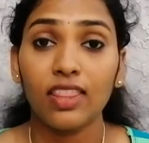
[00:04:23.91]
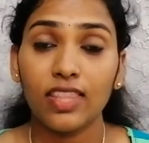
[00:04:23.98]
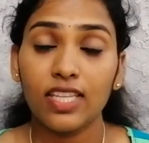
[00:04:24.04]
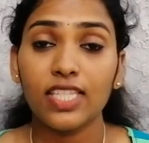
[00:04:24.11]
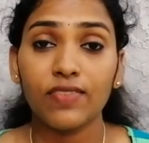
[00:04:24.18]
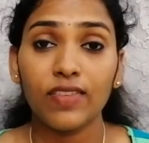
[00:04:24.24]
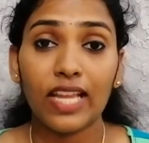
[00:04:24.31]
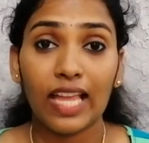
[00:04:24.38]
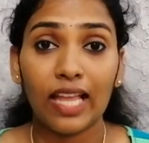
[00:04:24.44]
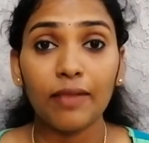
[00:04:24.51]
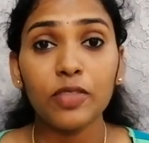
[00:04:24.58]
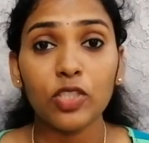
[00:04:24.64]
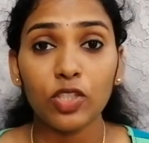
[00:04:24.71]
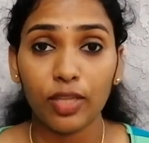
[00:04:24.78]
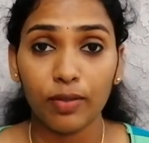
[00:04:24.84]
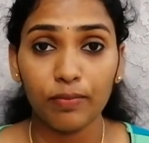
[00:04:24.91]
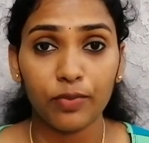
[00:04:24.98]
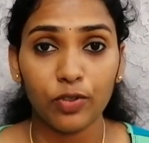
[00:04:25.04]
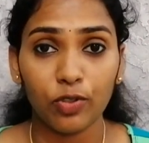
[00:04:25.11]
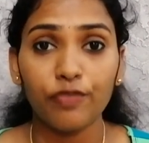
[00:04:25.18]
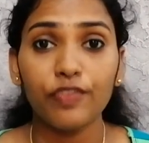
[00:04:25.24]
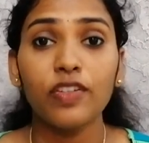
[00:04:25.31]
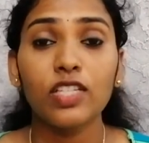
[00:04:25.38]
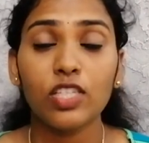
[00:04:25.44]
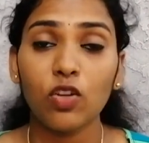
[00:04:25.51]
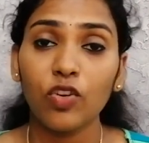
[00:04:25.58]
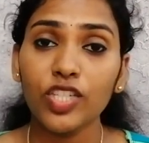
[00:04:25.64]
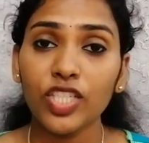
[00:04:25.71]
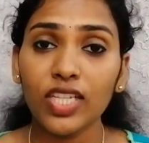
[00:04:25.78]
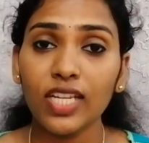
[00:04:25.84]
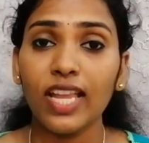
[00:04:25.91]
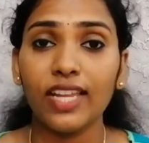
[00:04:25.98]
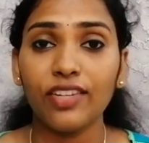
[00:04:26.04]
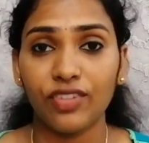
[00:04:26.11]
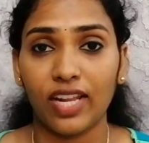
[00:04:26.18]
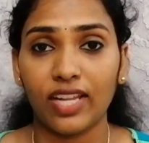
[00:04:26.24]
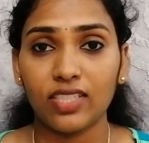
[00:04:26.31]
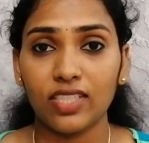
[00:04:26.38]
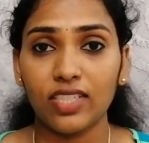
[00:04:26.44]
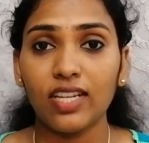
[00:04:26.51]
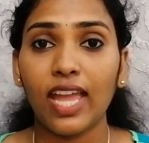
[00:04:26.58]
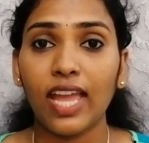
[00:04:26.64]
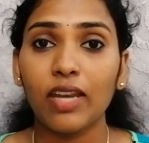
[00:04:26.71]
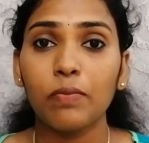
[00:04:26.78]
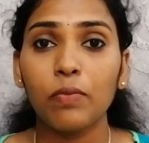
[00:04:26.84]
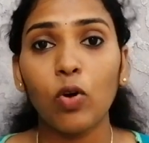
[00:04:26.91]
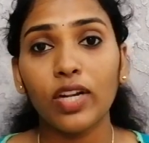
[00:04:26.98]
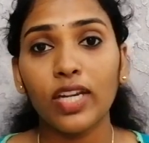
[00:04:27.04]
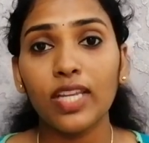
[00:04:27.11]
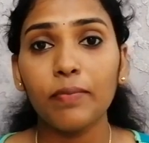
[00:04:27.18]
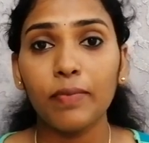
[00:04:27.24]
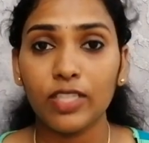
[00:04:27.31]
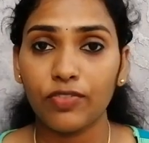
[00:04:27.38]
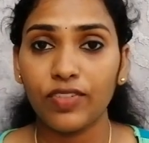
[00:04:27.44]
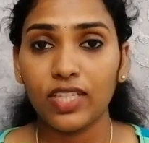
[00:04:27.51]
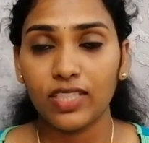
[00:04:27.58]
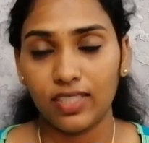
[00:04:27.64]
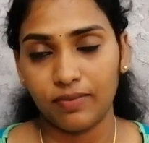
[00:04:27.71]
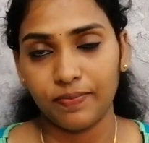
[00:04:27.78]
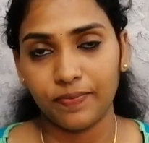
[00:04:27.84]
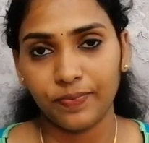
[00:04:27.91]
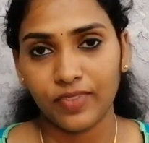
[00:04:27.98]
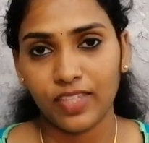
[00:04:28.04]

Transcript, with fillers: This will help to improve social interaction and bonding between them.